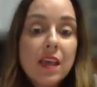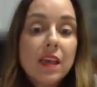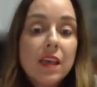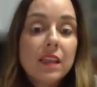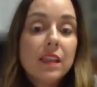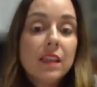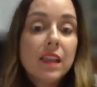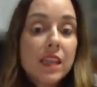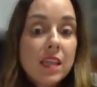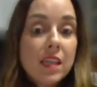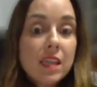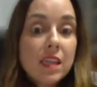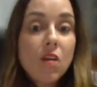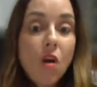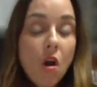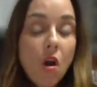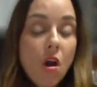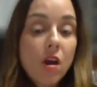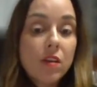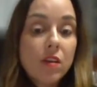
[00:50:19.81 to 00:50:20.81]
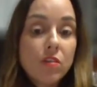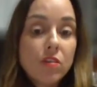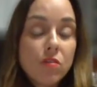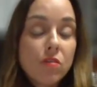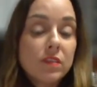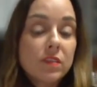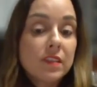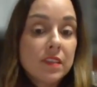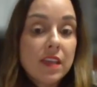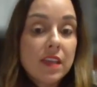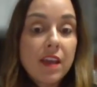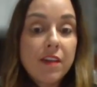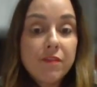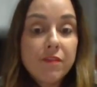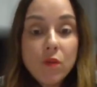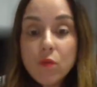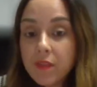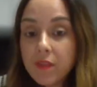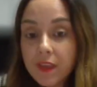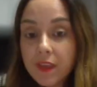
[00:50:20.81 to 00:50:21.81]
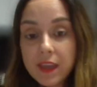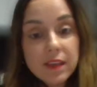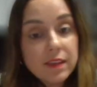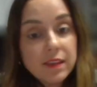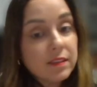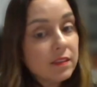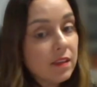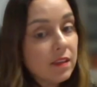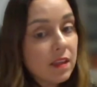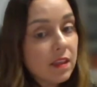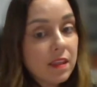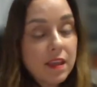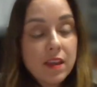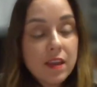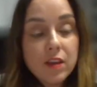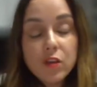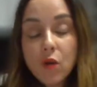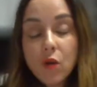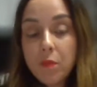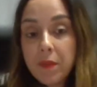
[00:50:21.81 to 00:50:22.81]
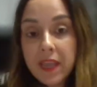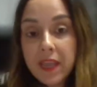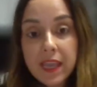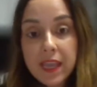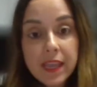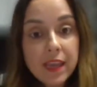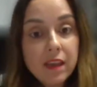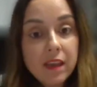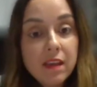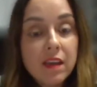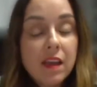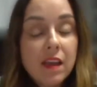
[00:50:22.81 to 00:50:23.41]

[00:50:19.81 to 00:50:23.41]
lean on your CFO. They're your peer.